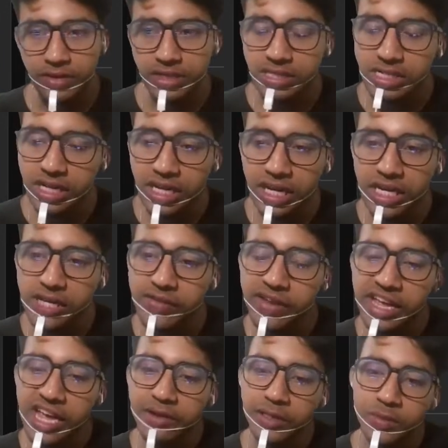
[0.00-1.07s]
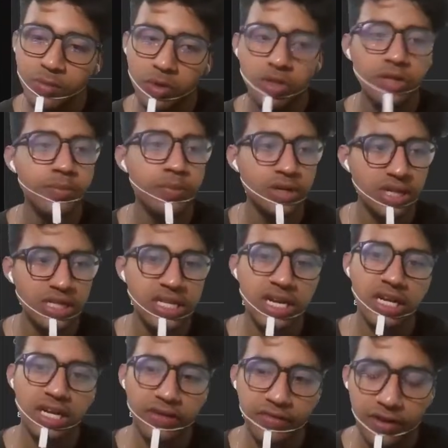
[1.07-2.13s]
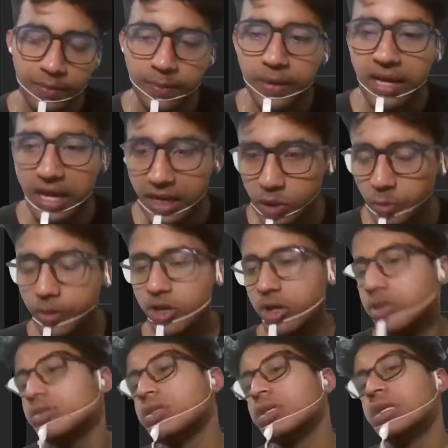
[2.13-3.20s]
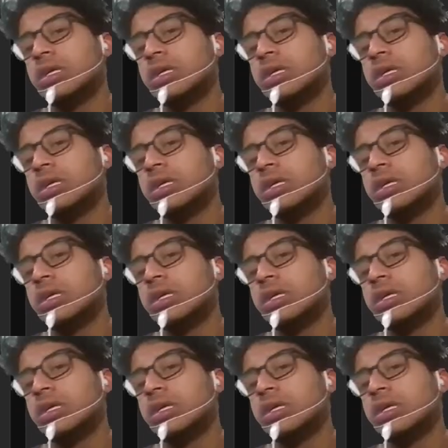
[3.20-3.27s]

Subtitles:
the generative AI is more important than a development item, because